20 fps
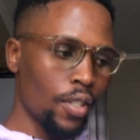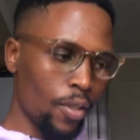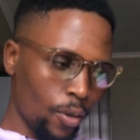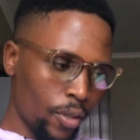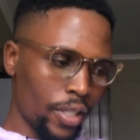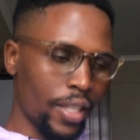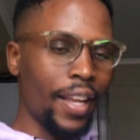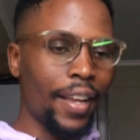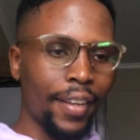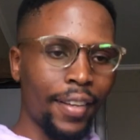I
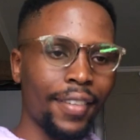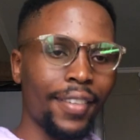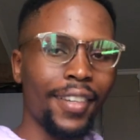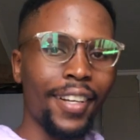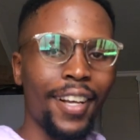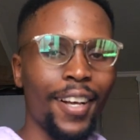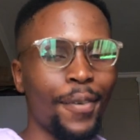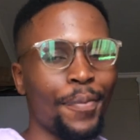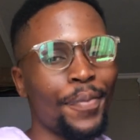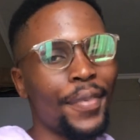was like,
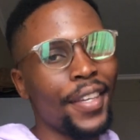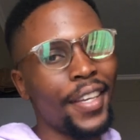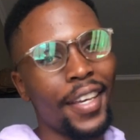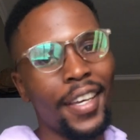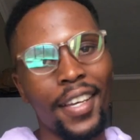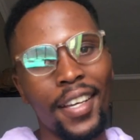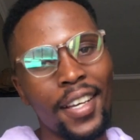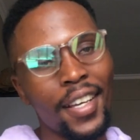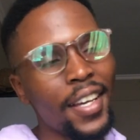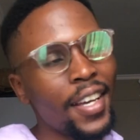come here.
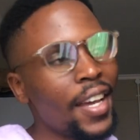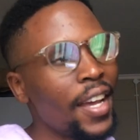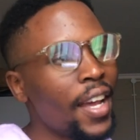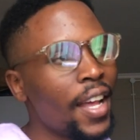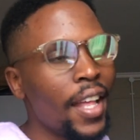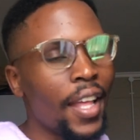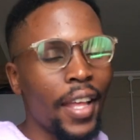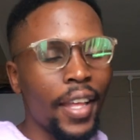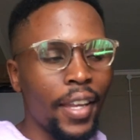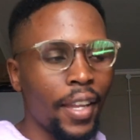
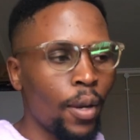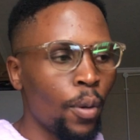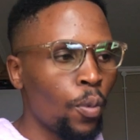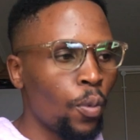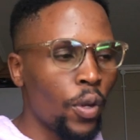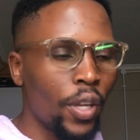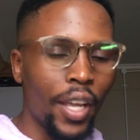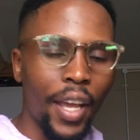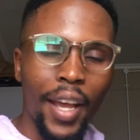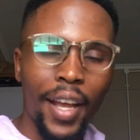And then
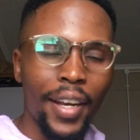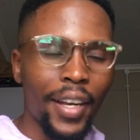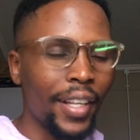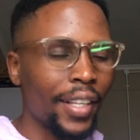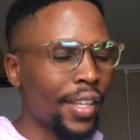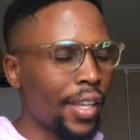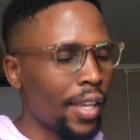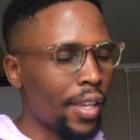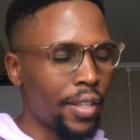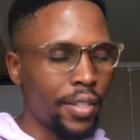we had a
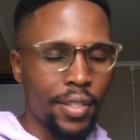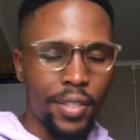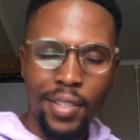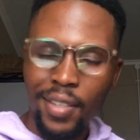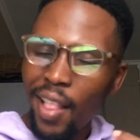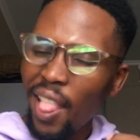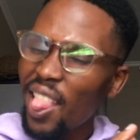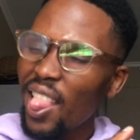kiss.